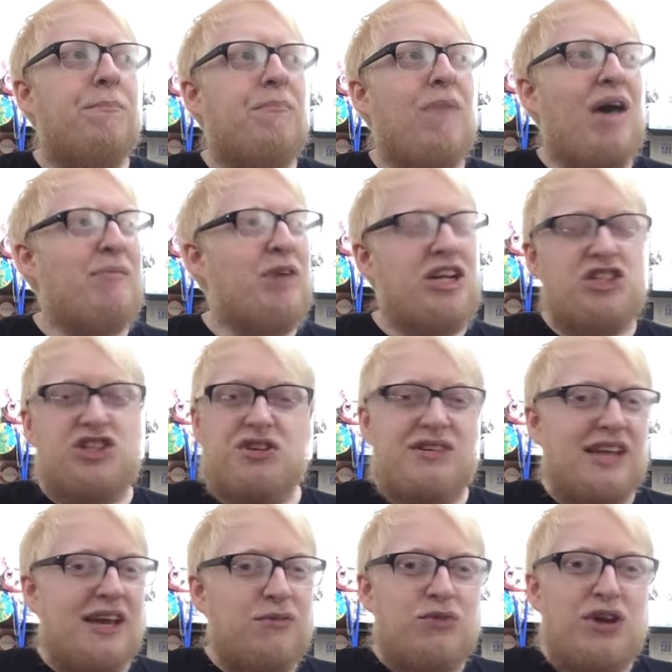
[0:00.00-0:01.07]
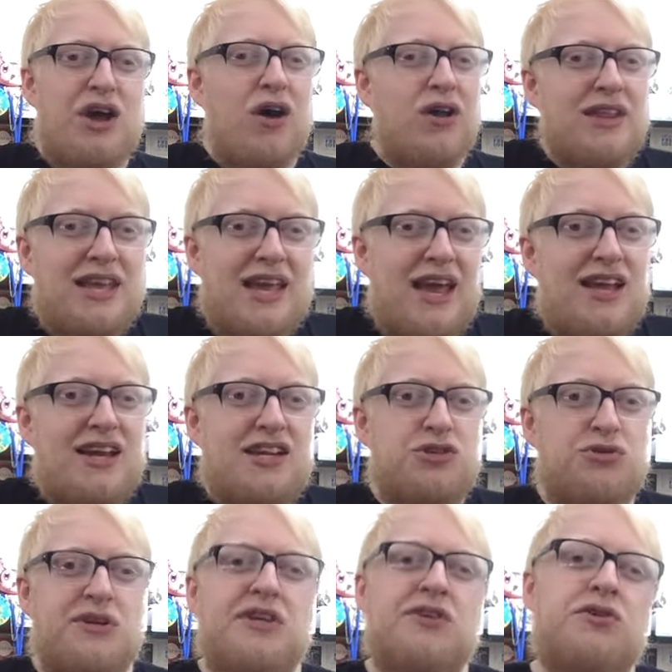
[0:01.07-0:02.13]
But mind you, yeah, we hardly get any
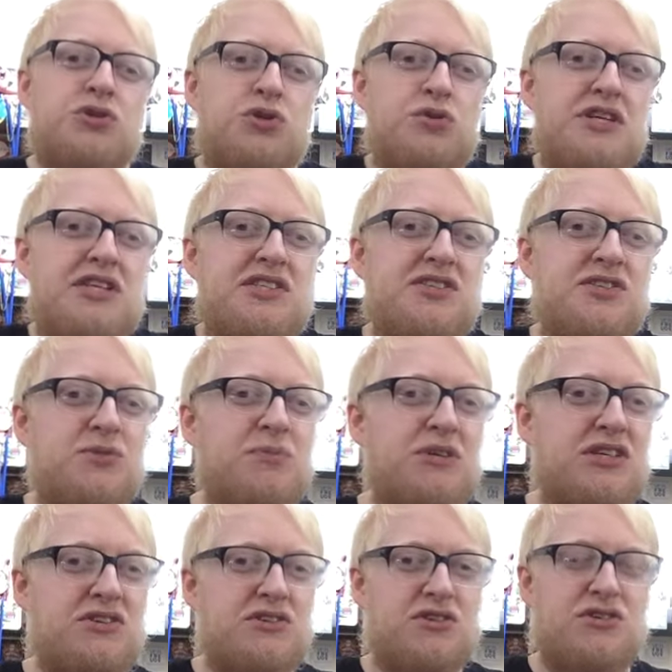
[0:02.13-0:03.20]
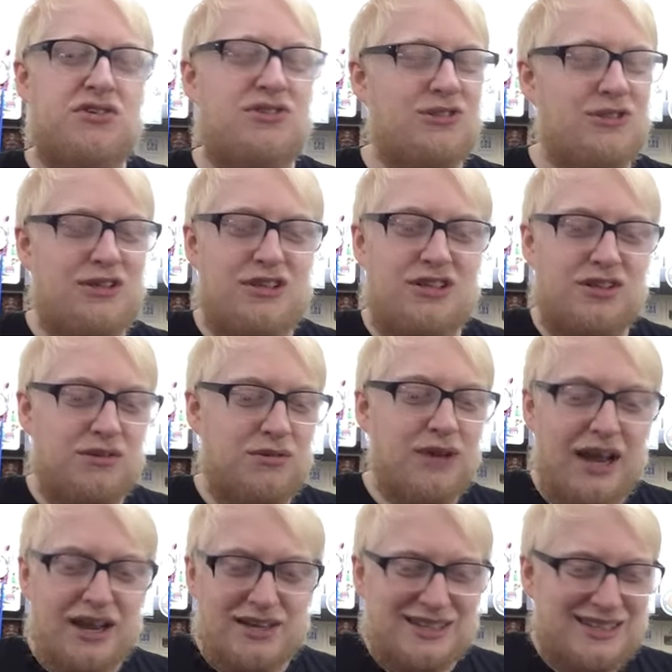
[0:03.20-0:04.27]
trick-or-treaters because, you know,
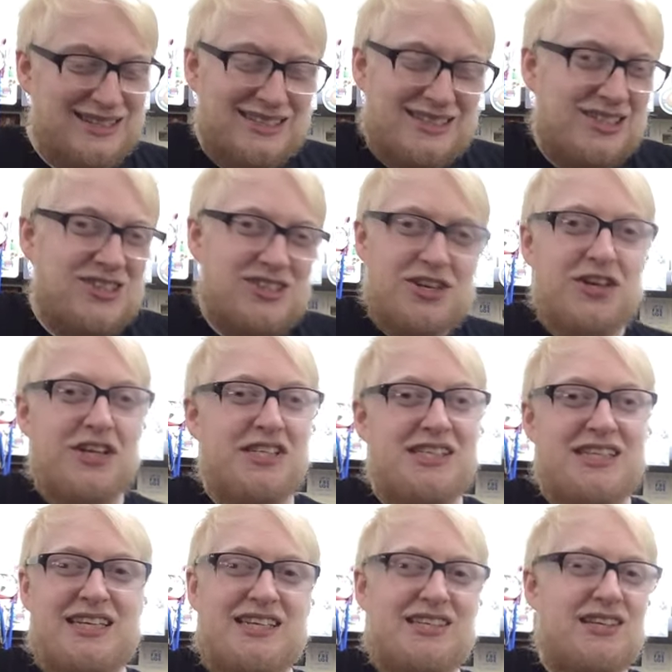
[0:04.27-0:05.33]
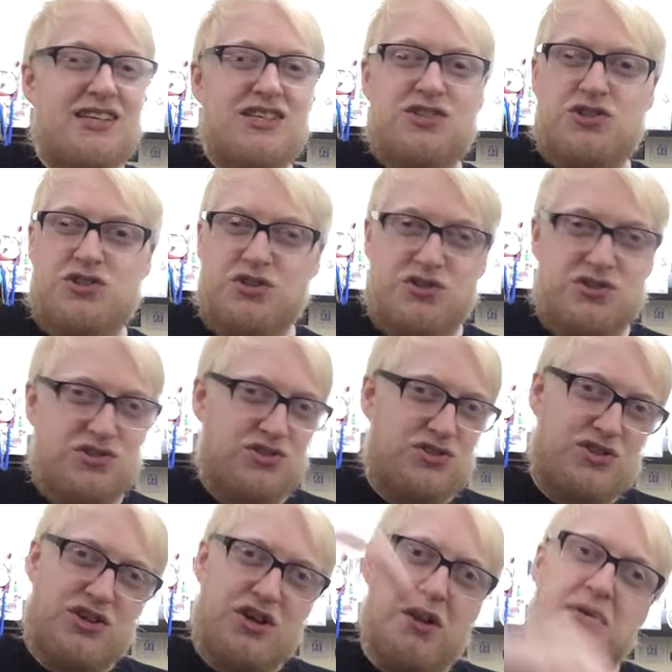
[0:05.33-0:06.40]
society is
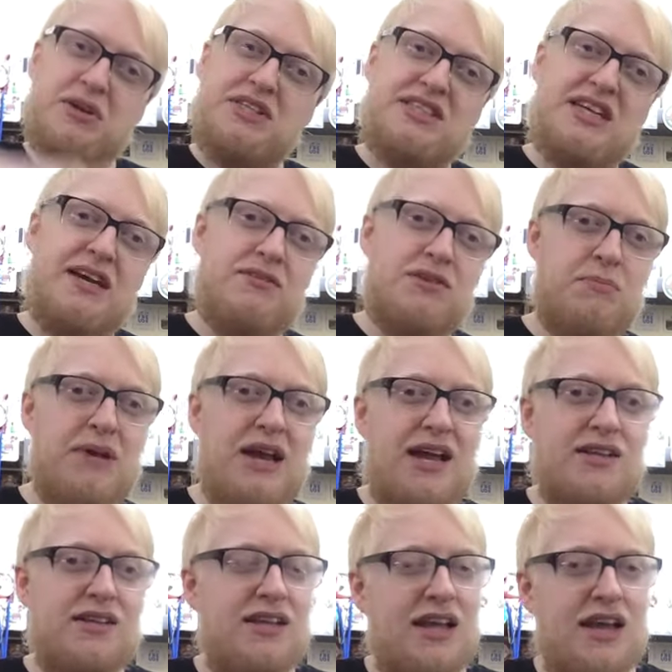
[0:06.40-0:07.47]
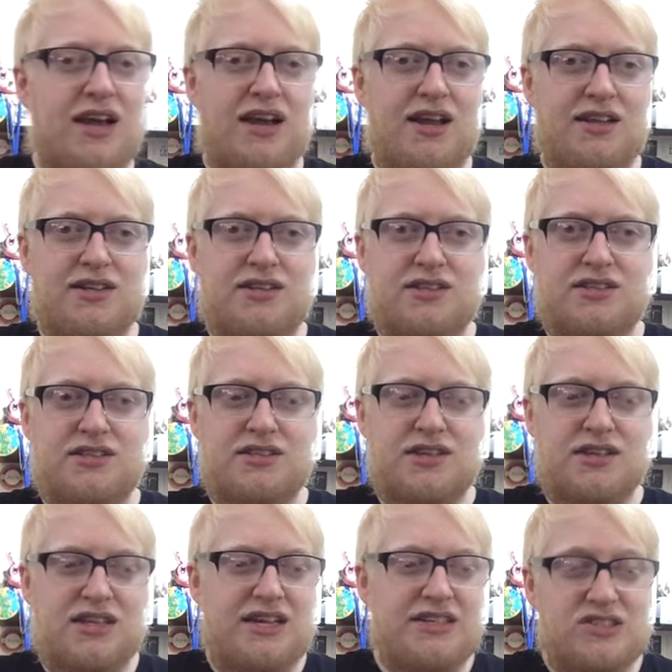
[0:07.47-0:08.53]
just going down the pan. And
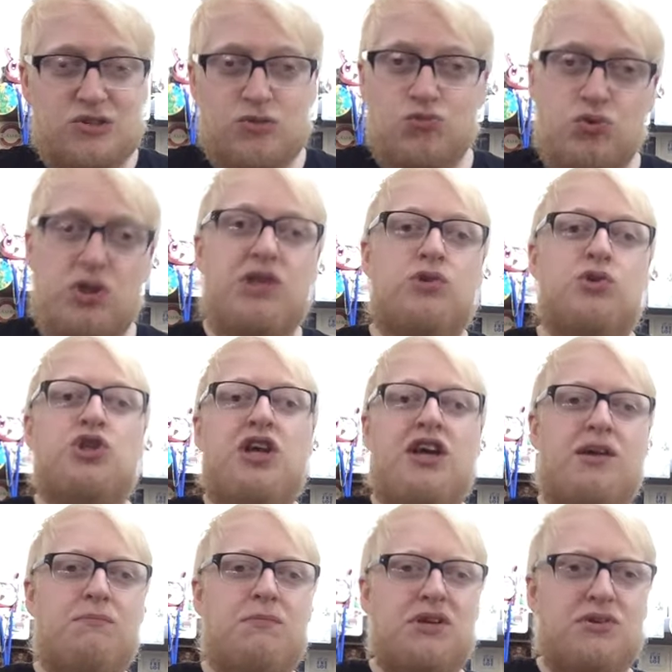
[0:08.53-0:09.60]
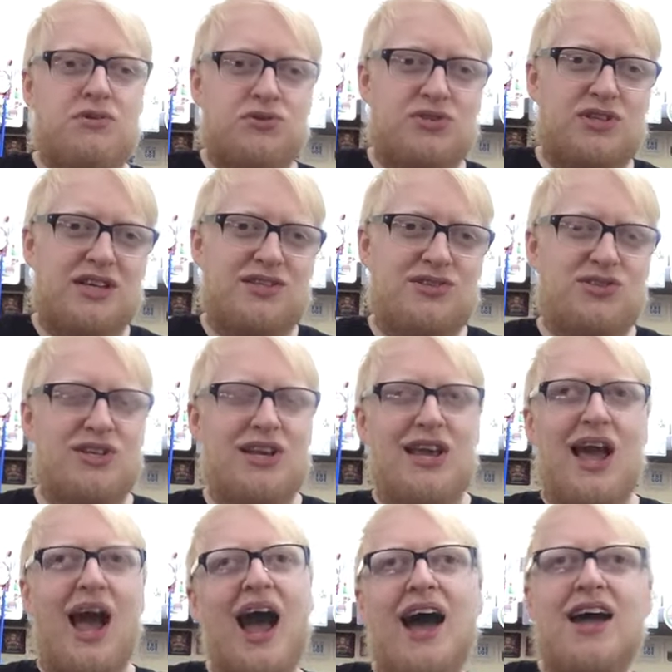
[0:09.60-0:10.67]
that's a real shame, because as
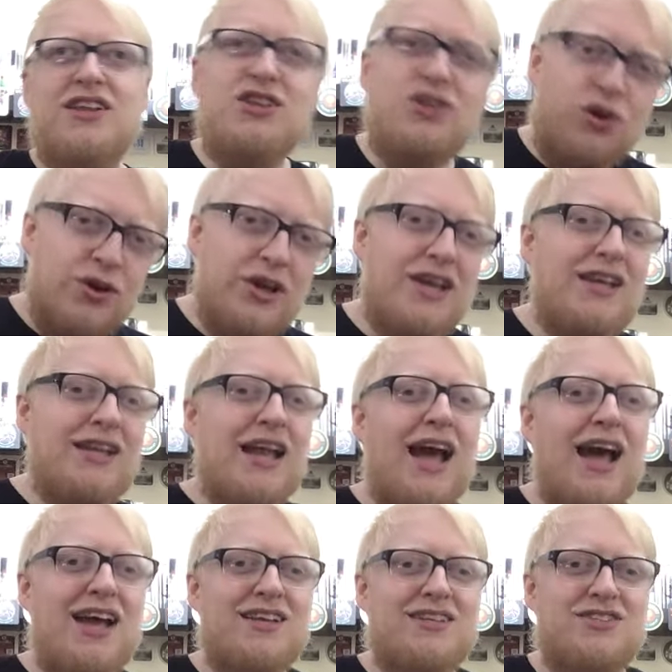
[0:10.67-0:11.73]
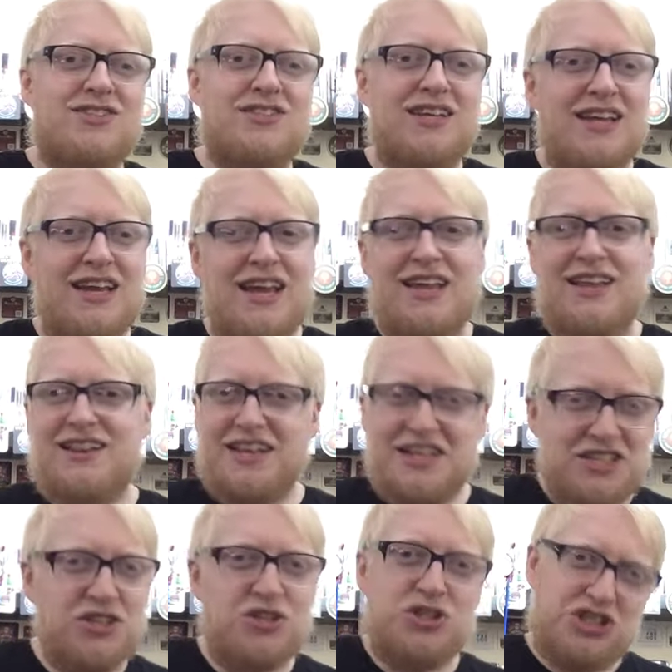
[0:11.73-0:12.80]
annoying as
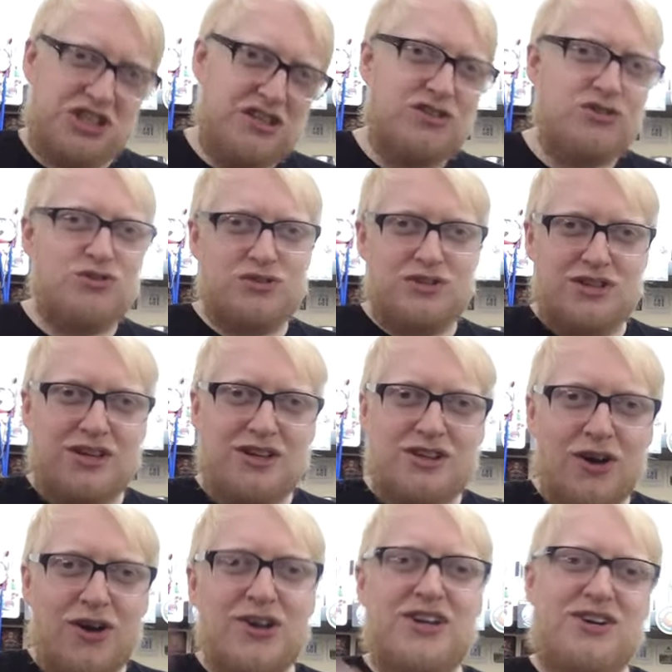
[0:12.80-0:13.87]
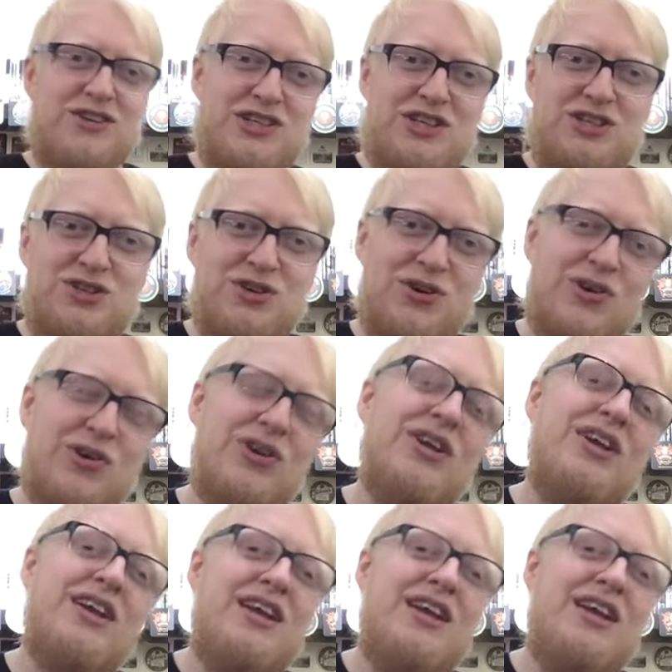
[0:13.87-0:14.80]
little children knocking on your door